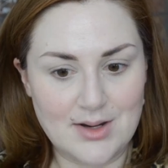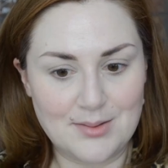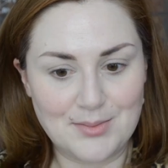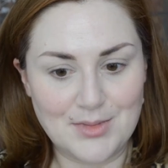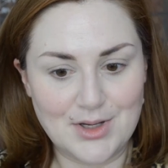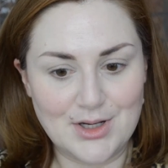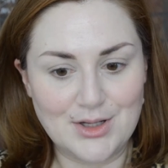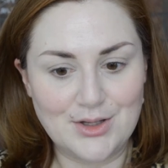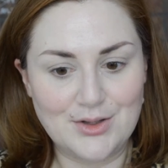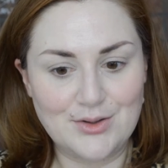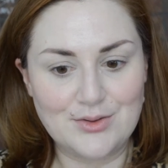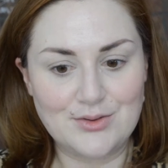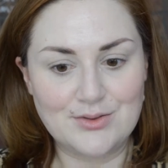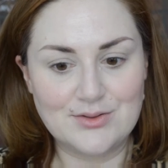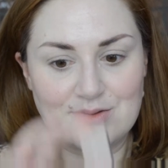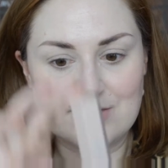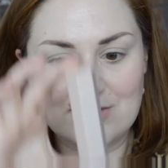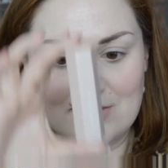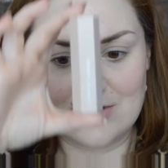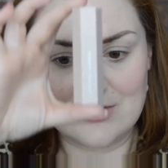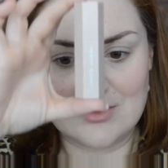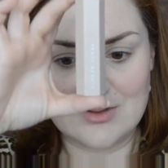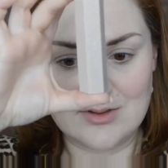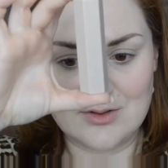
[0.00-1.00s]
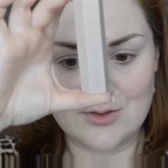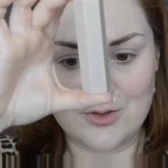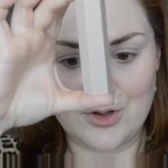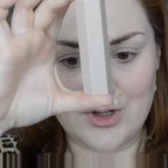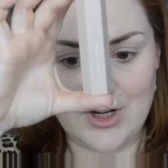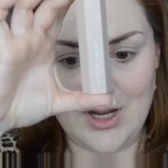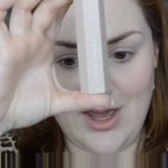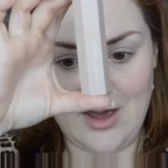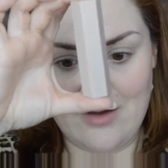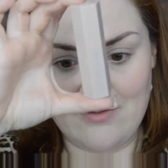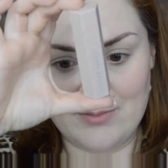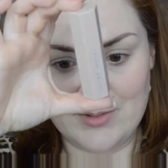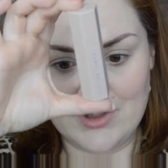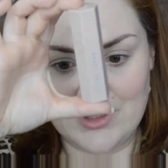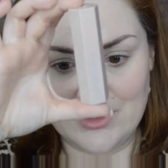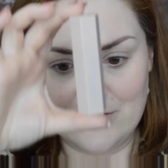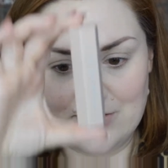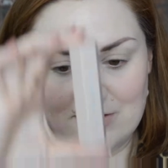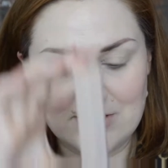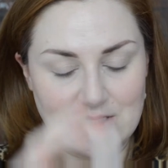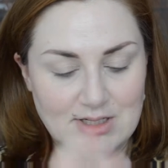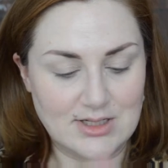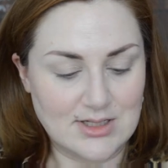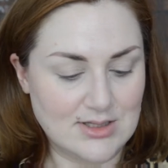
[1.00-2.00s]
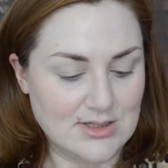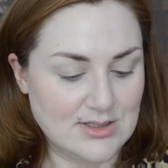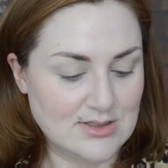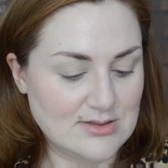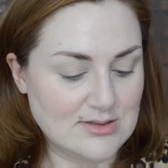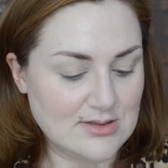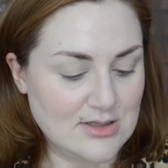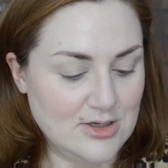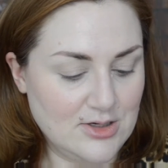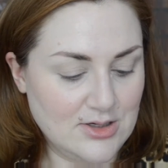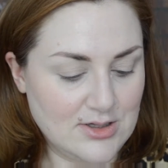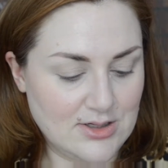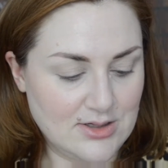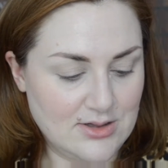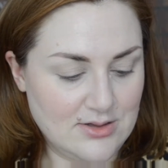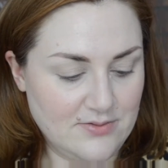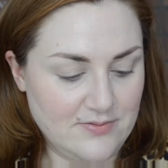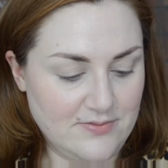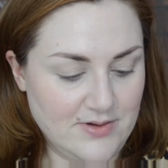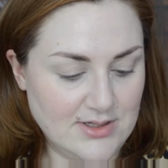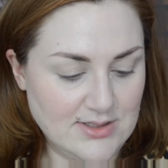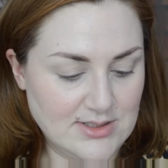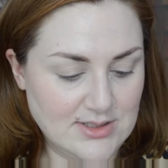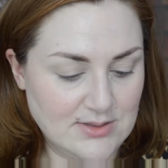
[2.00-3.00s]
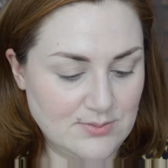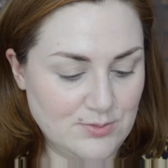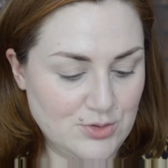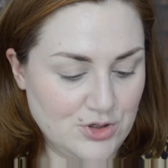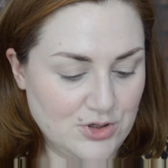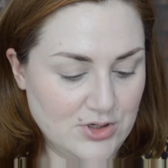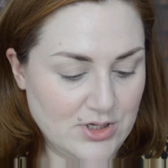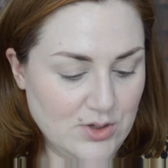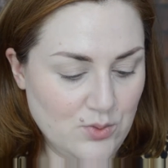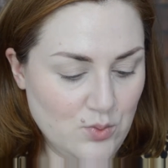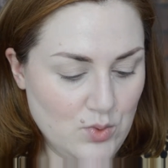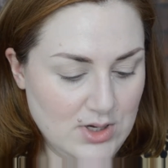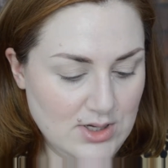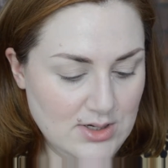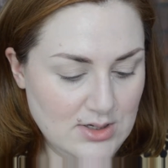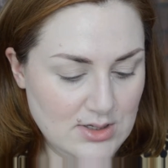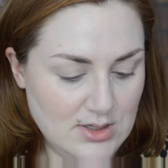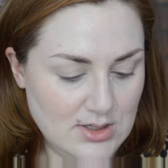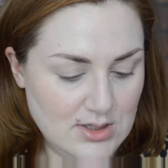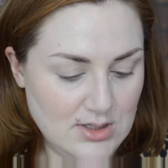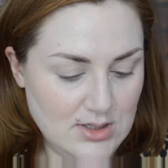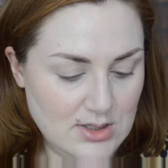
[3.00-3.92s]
I'm going to use, or I have been using in this look, the Fenty Beauty one.